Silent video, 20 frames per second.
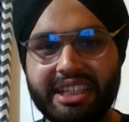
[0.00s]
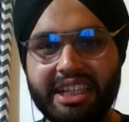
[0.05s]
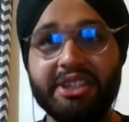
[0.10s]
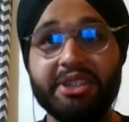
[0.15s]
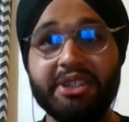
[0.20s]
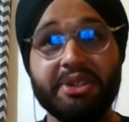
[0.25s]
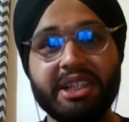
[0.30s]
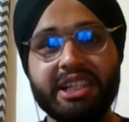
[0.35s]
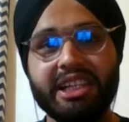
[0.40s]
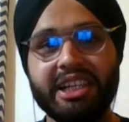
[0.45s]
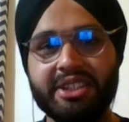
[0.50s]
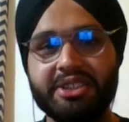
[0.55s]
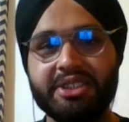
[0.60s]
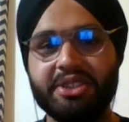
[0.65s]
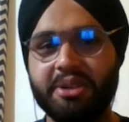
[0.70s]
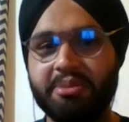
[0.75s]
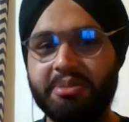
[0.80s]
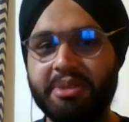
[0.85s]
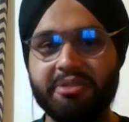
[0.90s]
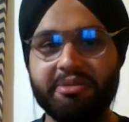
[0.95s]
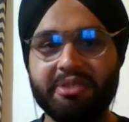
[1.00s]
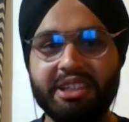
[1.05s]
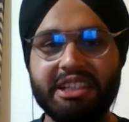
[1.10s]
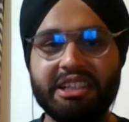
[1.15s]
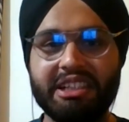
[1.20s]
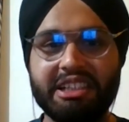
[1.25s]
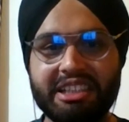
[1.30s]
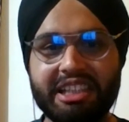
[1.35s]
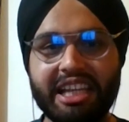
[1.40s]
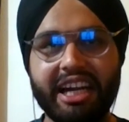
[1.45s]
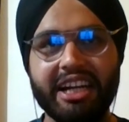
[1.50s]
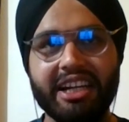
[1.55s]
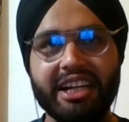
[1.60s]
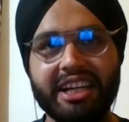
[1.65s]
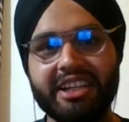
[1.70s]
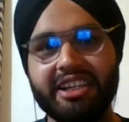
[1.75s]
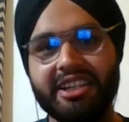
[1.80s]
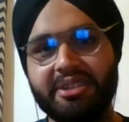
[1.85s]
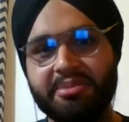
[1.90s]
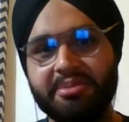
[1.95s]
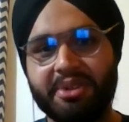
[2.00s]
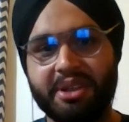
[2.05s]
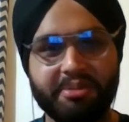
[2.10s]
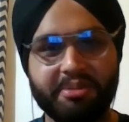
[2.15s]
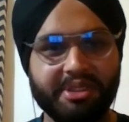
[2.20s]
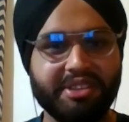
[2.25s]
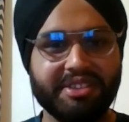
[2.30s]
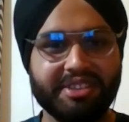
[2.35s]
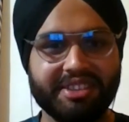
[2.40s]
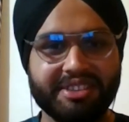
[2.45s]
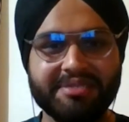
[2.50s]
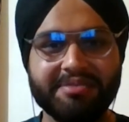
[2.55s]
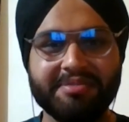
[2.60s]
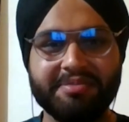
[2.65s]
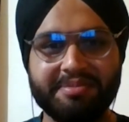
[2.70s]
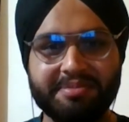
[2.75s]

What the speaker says: And you will get a job, definitely. That I can promise.